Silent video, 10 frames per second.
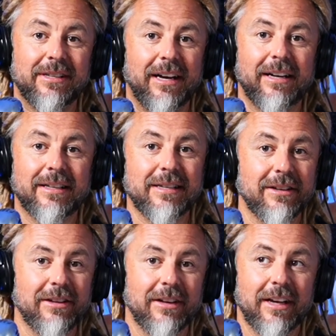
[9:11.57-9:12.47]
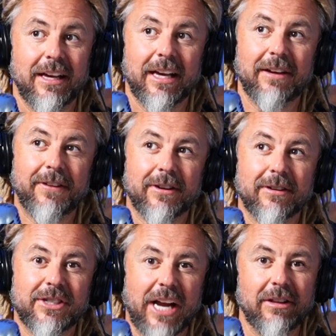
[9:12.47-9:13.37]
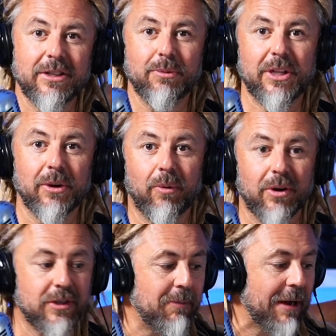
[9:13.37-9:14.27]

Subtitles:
I tell you, if you're challenged with your words,